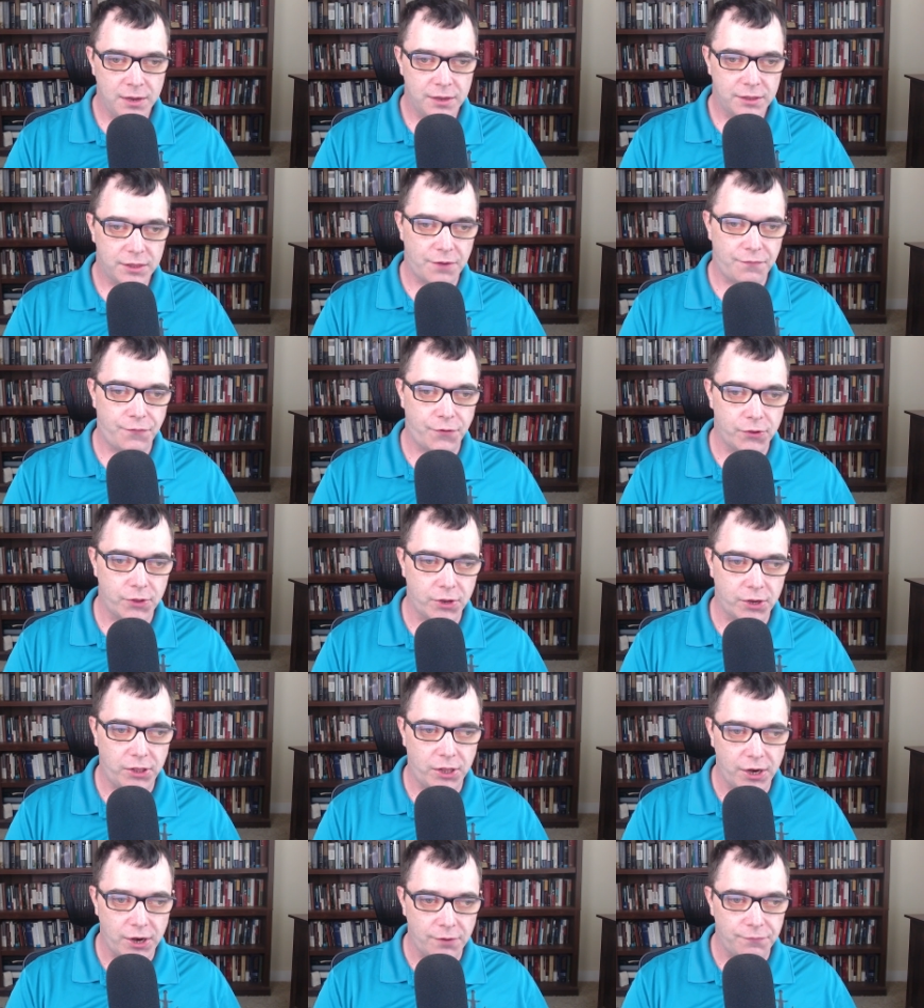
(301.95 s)
They further
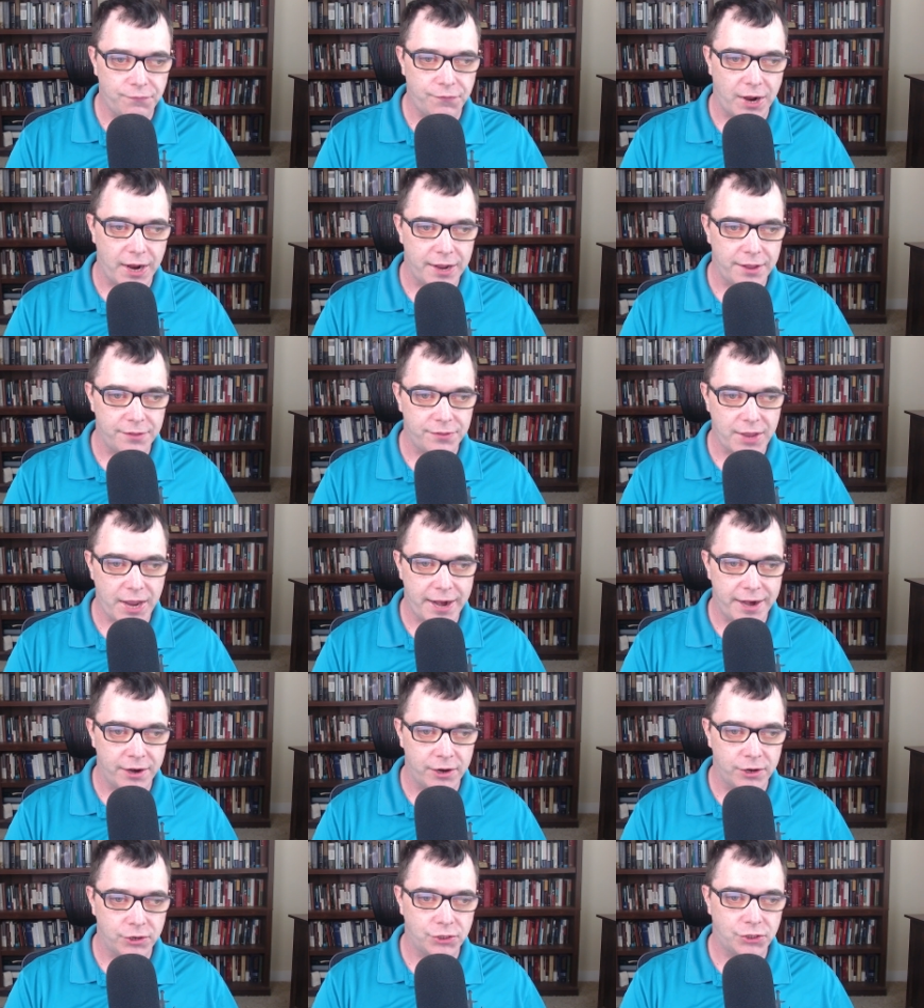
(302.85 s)
clarify that errors